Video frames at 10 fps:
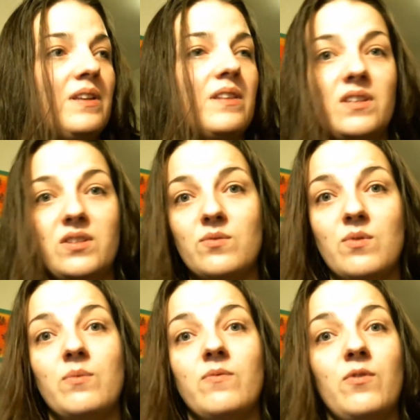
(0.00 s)
this
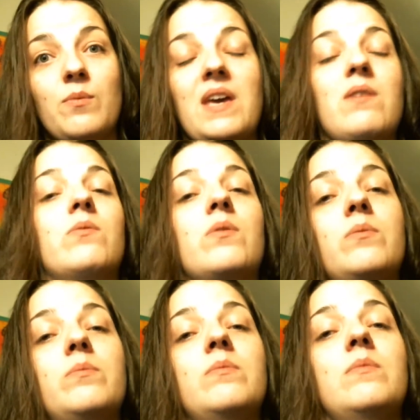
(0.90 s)
room from that
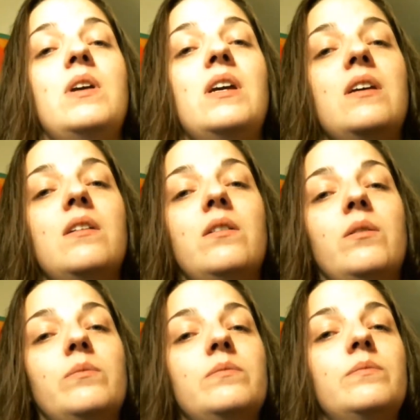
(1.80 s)
room,
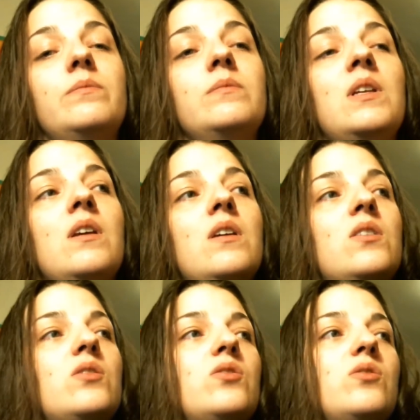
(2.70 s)
and
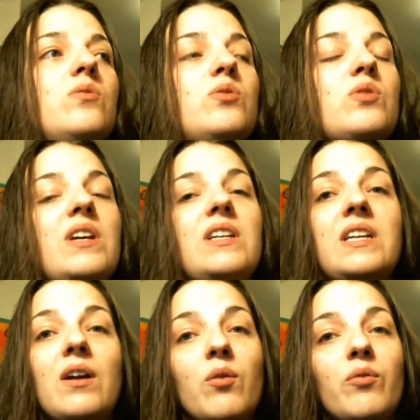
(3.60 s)
she was trying to
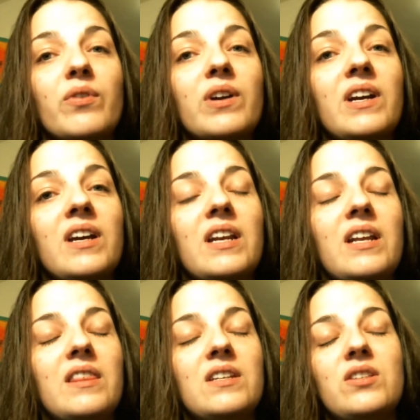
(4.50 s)
get over it, and
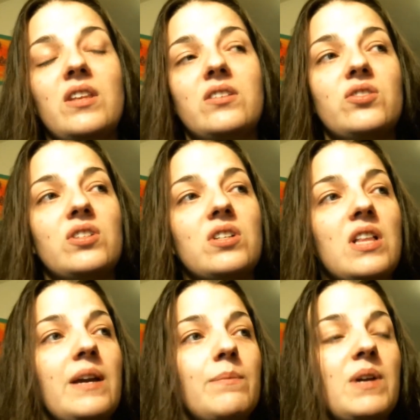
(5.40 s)
I think that she
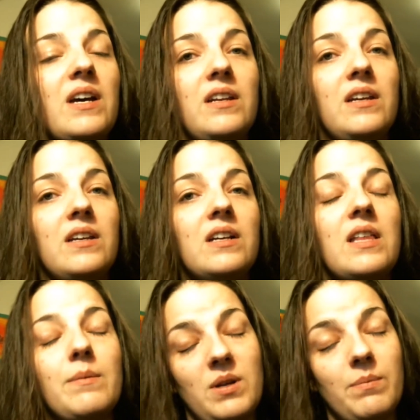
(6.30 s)
climbed
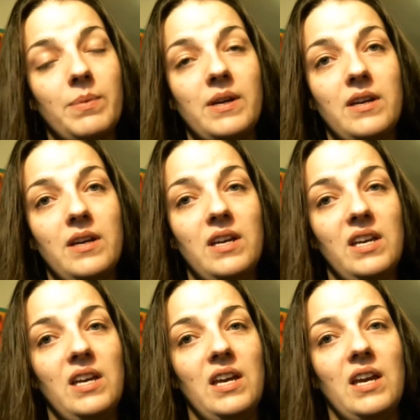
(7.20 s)
up it,
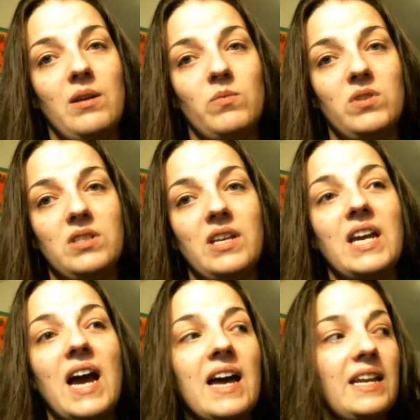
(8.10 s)
and was
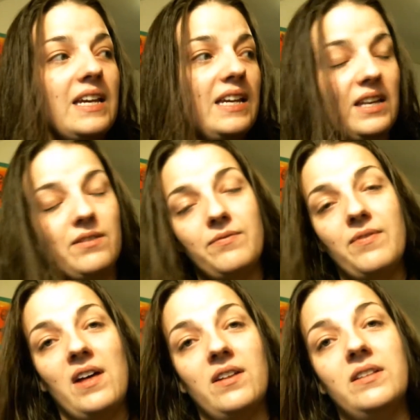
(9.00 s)
like on it, and it
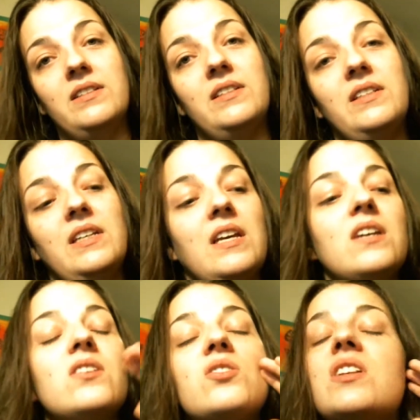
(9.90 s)
fell.
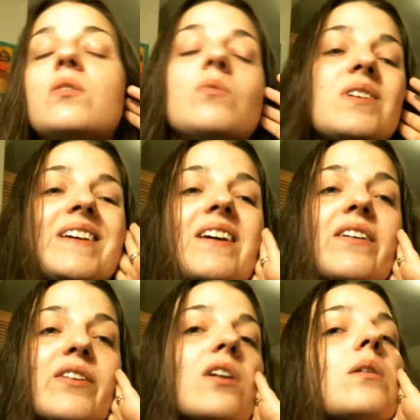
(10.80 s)
She didn't really get
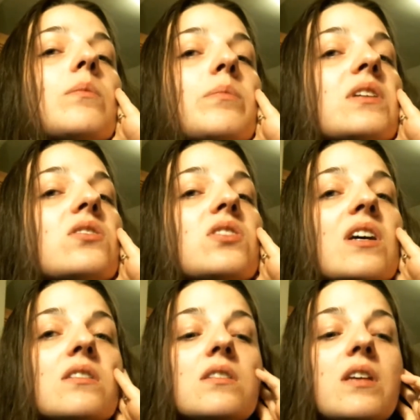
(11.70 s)
hurt, but she
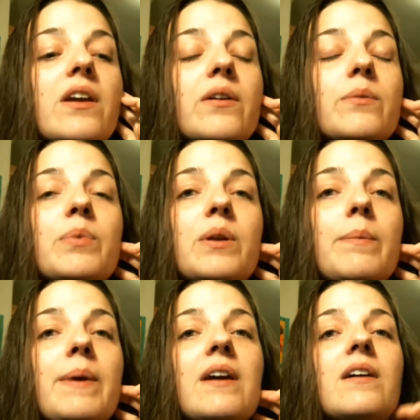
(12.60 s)
got scared pretty
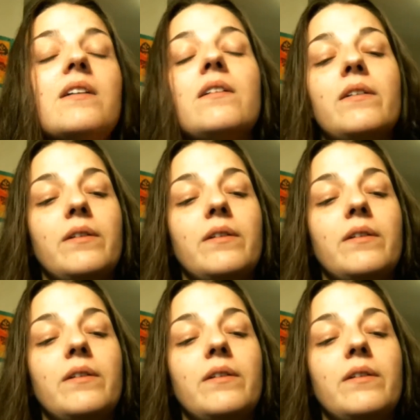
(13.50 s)
bad.